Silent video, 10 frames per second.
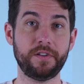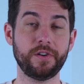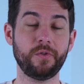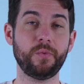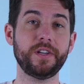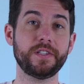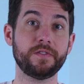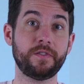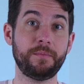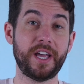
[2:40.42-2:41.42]
your wrists
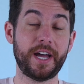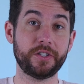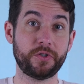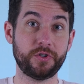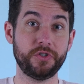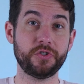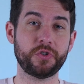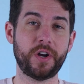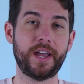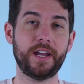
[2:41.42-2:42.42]
from the extra
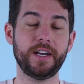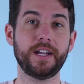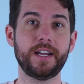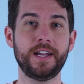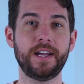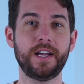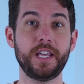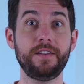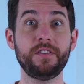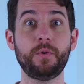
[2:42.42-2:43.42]
strain.
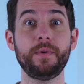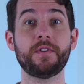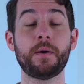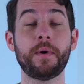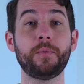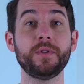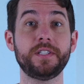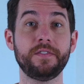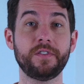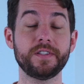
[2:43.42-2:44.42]
Even though we've come up with
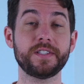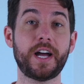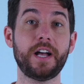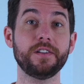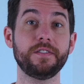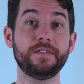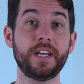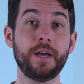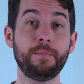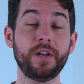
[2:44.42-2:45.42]
different styles of
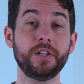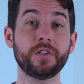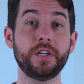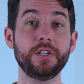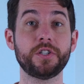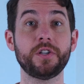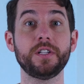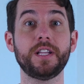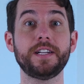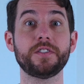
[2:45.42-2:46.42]
tamping to ensure
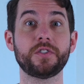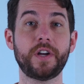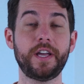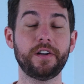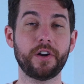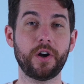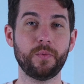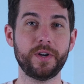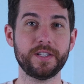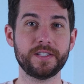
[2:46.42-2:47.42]
less strain on our
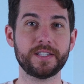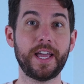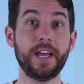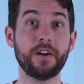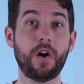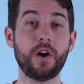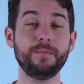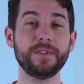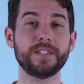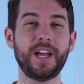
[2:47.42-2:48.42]
wrists and
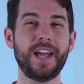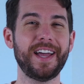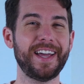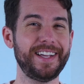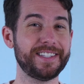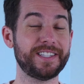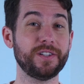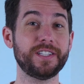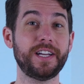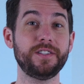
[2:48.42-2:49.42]
arms, it
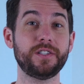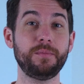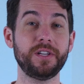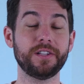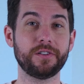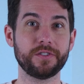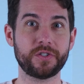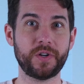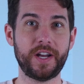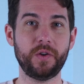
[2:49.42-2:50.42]
still tends to be a little
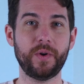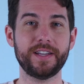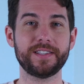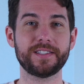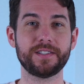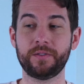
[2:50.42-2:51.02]
strenuous.